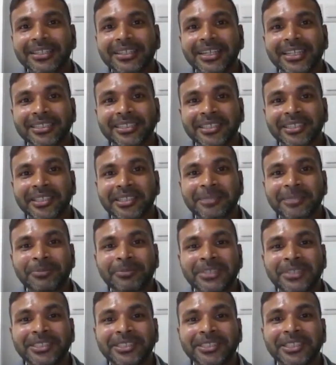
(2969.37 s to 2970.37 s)

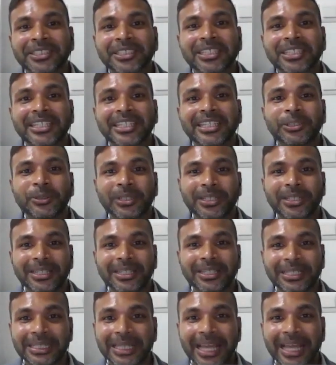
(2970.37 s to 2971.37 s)
surreptitiously took a
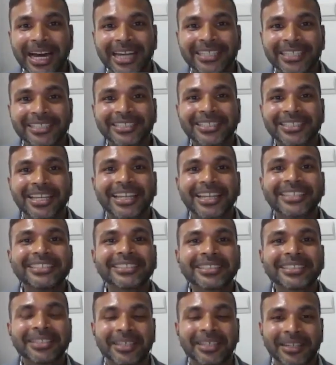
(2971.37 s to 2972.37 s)
glance at
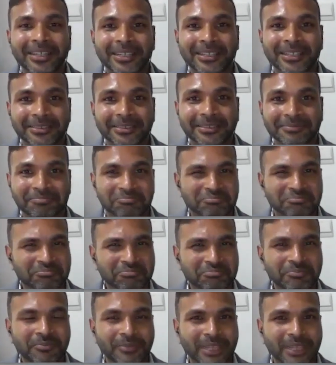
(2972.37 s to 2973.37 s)

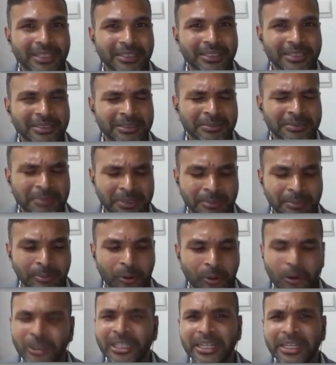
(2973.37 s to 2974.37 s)
the
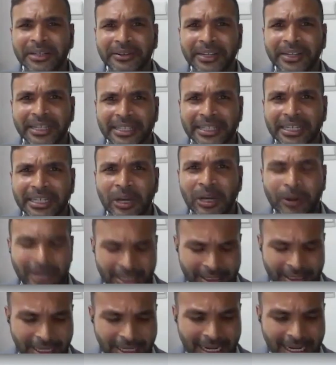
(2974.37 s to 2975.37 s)
polling right now,
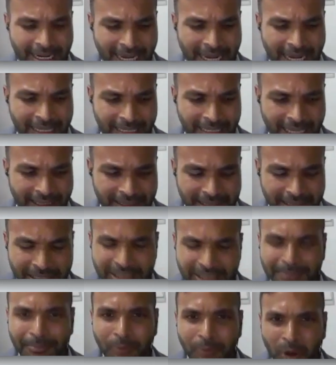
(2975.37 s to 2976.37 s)
and at
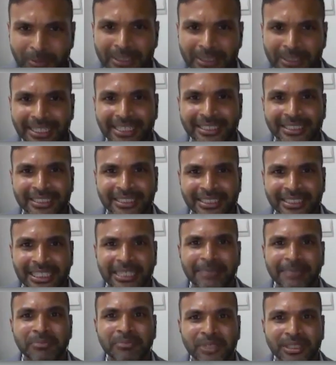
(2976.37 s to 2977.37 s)
this moment it
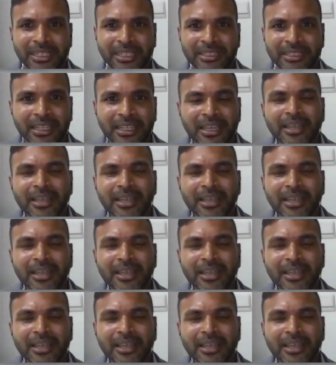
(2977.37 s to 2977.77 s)
seems that